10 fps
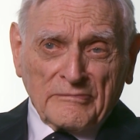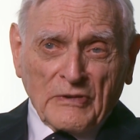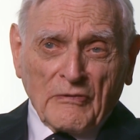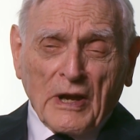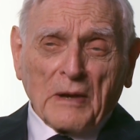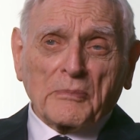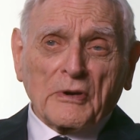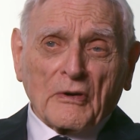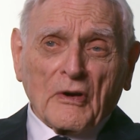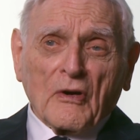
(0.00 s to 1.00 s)
develop
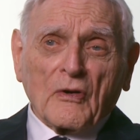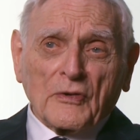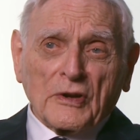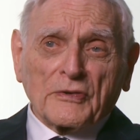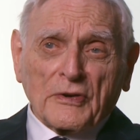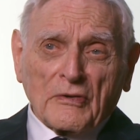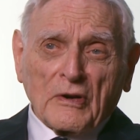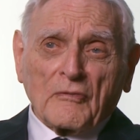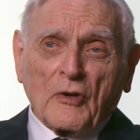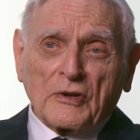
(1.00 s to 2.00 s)
your own
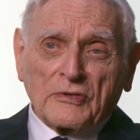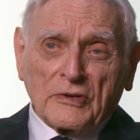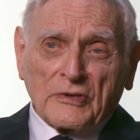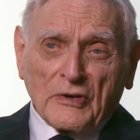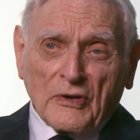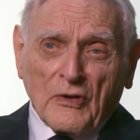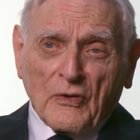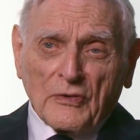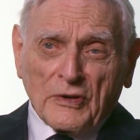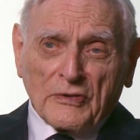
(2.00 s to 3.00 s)
internal voice and your
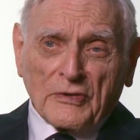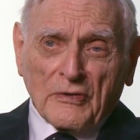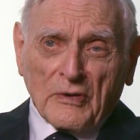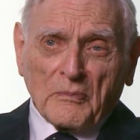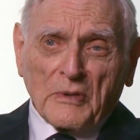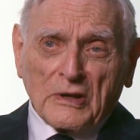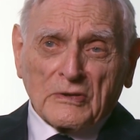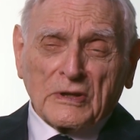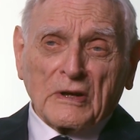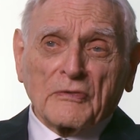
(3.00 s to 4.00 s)
own internal
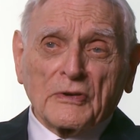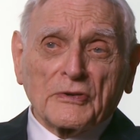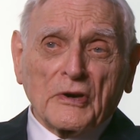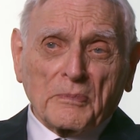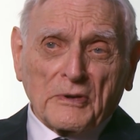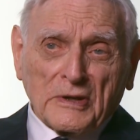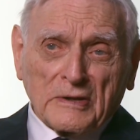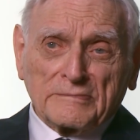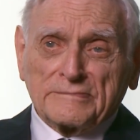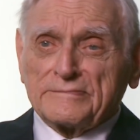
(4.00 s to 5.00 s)
means of interpreting.